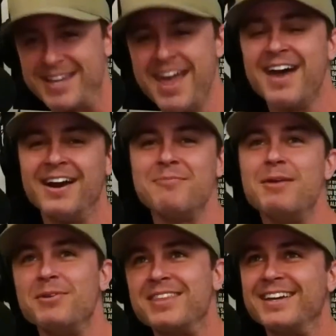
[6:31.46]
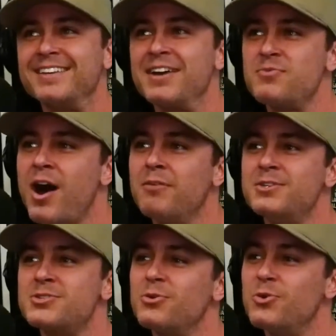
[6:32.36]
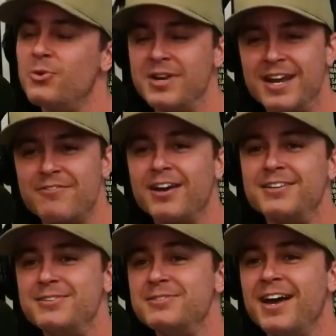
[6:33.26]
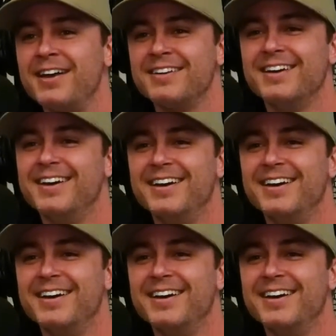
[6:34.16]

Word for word: bit. Yeah. And I remember thinking like, wow, it'd be so cool one day if I could do that.